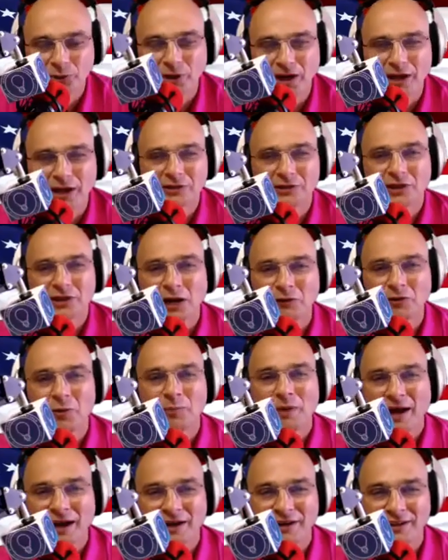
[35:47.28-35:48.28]
I love
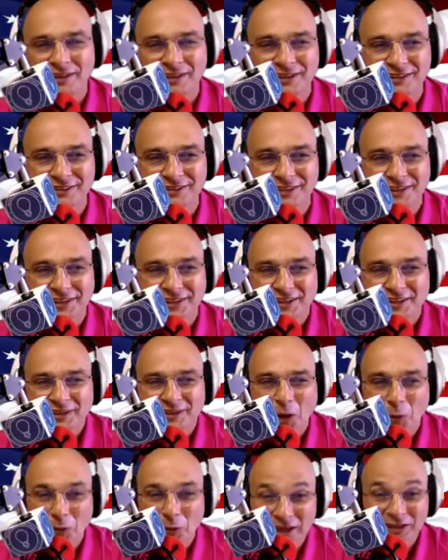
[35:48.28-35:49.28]
about it is
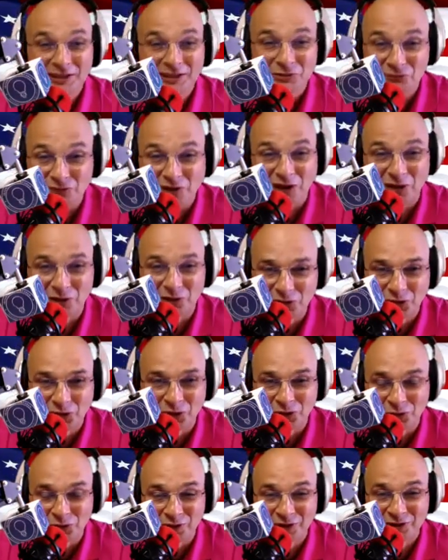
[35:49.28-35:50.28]
that we get to follow your
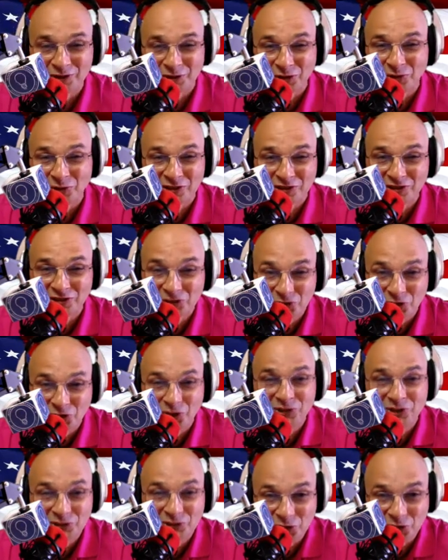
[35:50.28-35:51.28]
career too, because you're
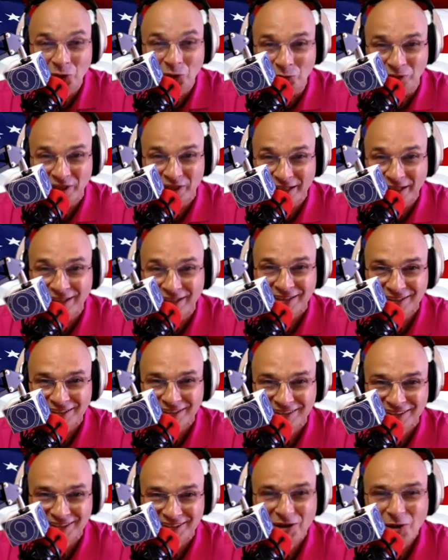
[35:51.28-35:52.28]
doing
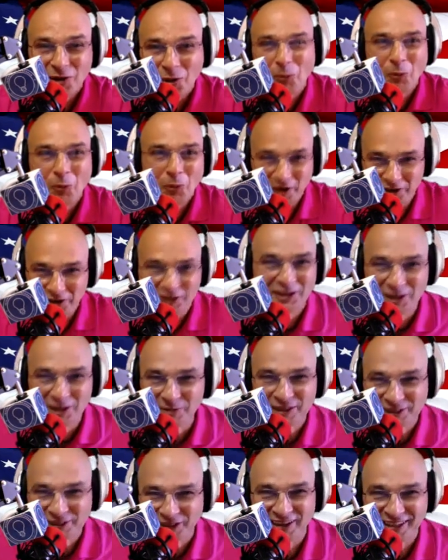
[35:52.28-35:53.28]
what you're going to
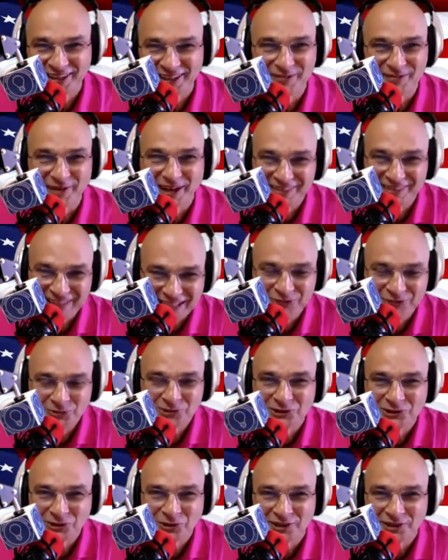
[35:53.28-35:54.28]
be talking about. That's
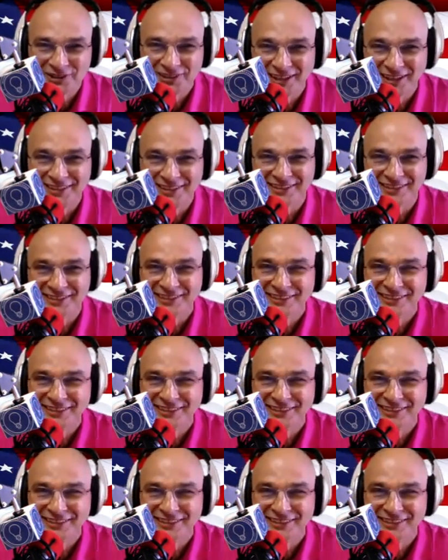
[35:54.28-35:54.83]
what's so exciting.